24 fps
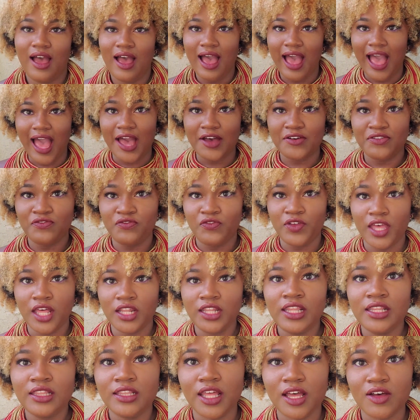I fell
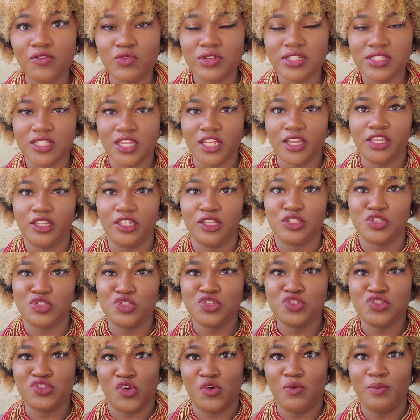in love with succulents
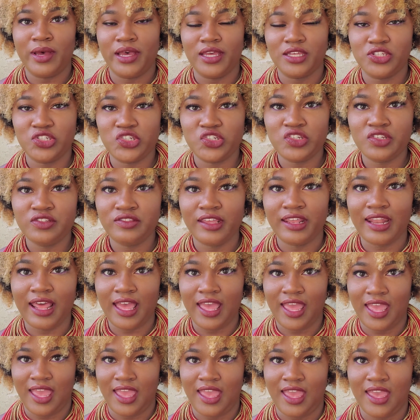so much that I
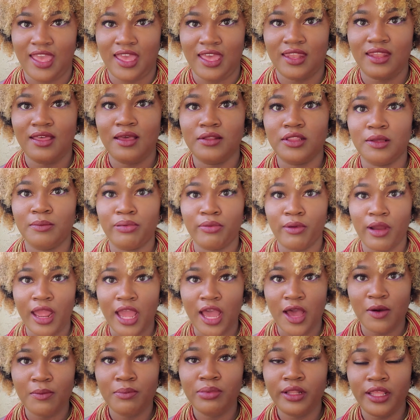had the
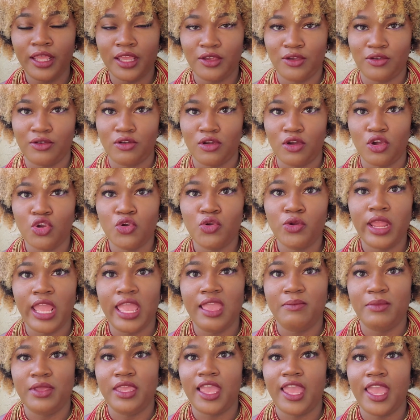brown plant girl create
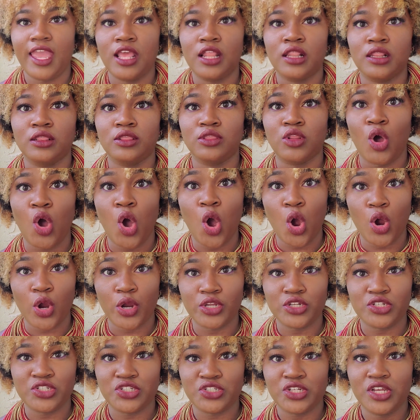me a
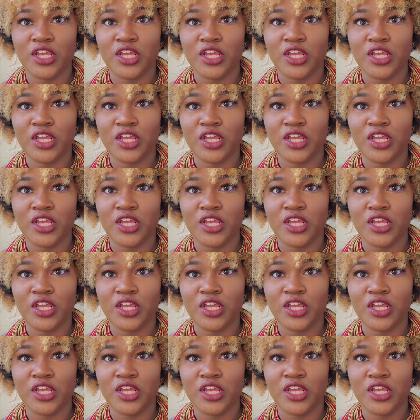large